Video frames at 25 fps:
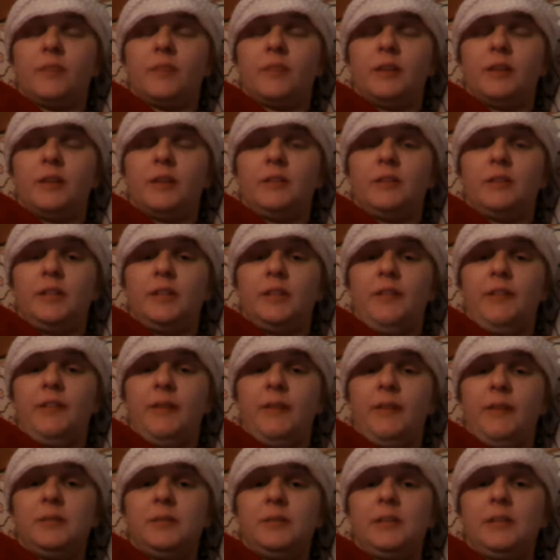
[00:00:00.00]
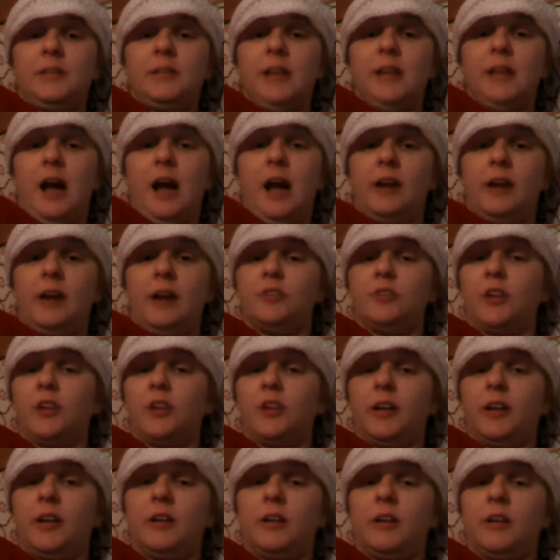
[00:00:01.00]
see if I was
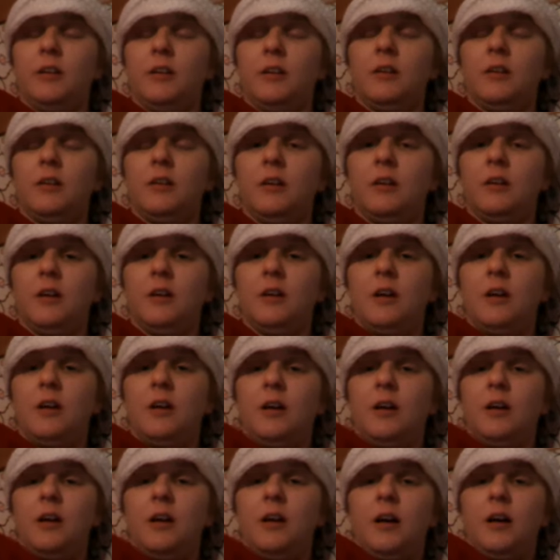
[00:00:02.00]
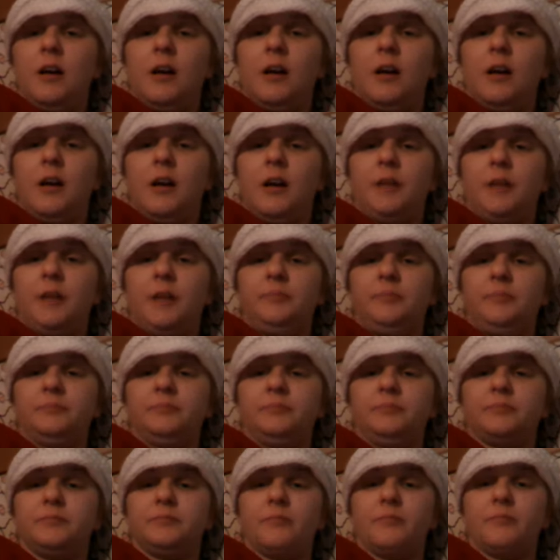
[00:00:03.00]
dehydrated. Um,
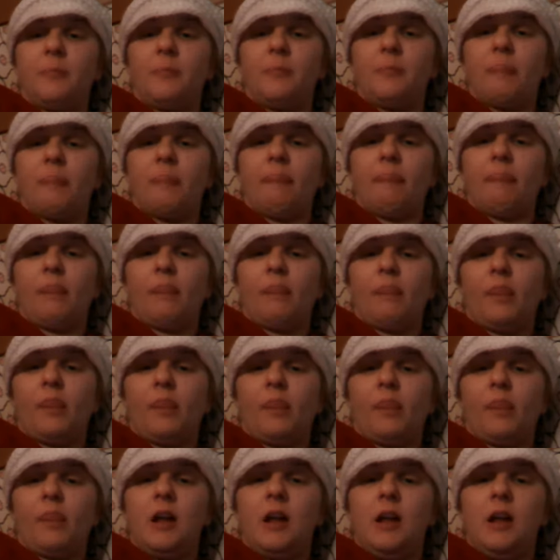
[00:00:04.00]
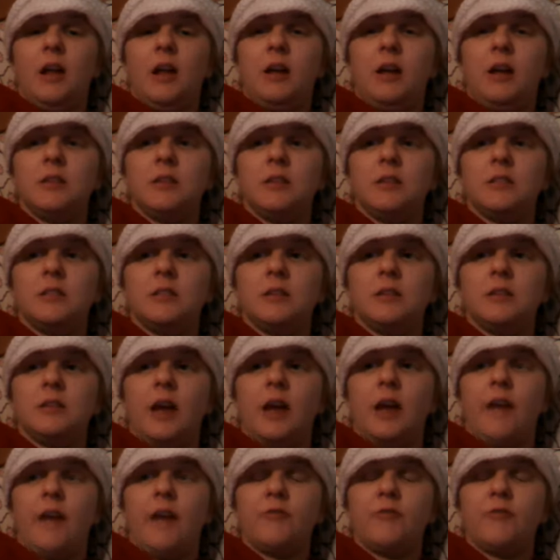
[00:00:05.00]
and
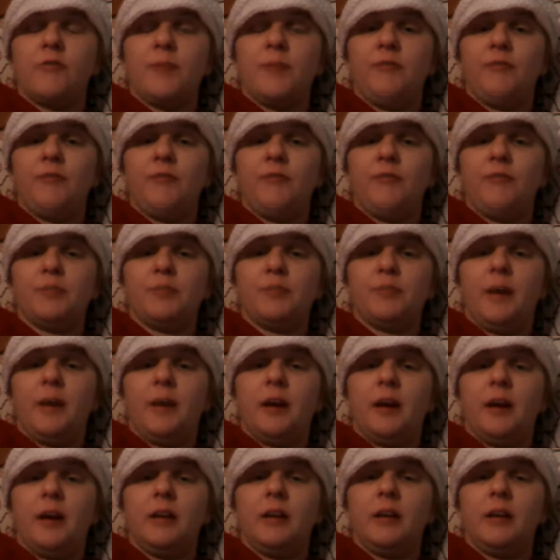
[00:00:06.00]
after my first bag,